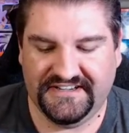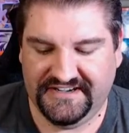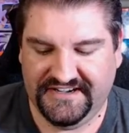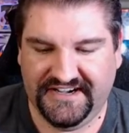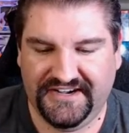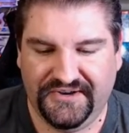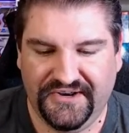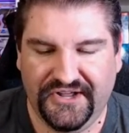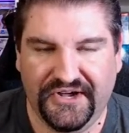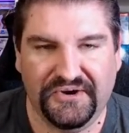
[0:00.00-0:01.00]
Oh
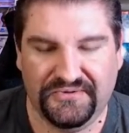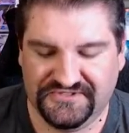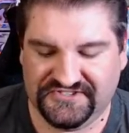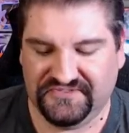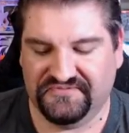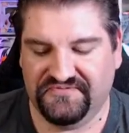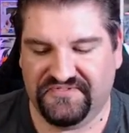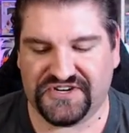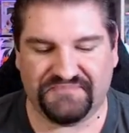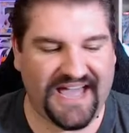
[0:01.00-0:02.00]
no. So,
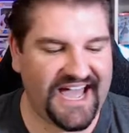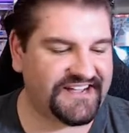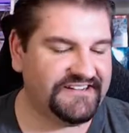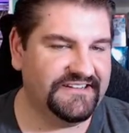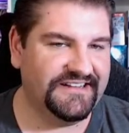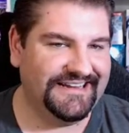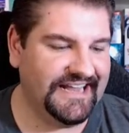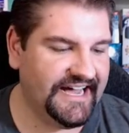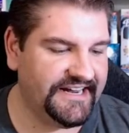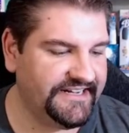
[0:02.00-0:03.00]
first pack,
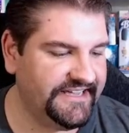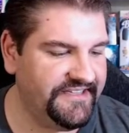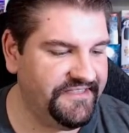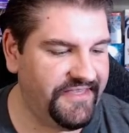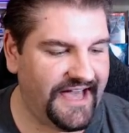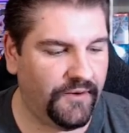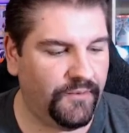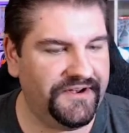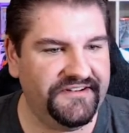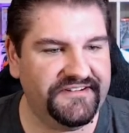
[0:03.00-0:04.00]
nada in that
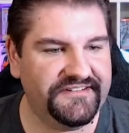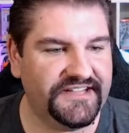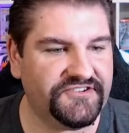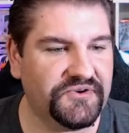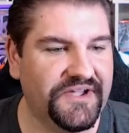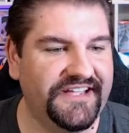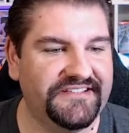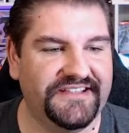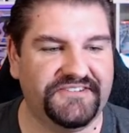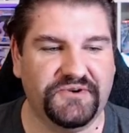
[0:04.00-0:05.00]
one. That's okay.
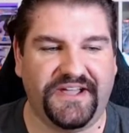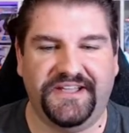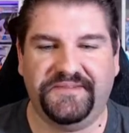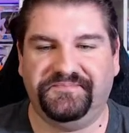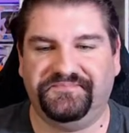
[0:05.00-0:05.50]
That's okay.